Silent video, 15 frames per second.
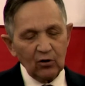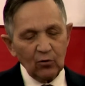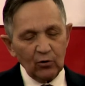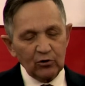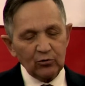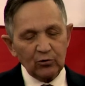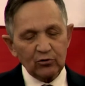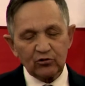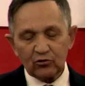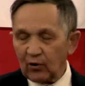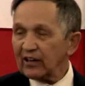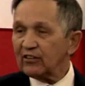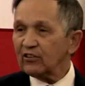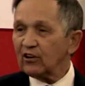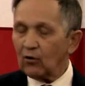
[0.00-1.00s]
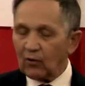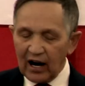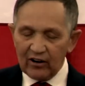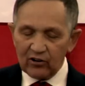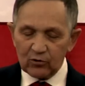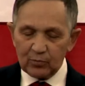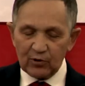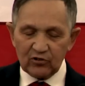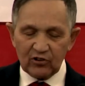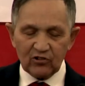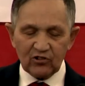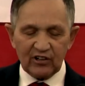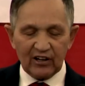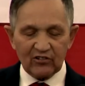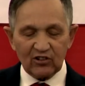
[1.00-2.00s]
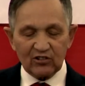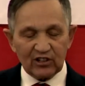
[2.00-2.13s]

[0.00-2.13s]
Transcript: which will strengthen Ohio's position as a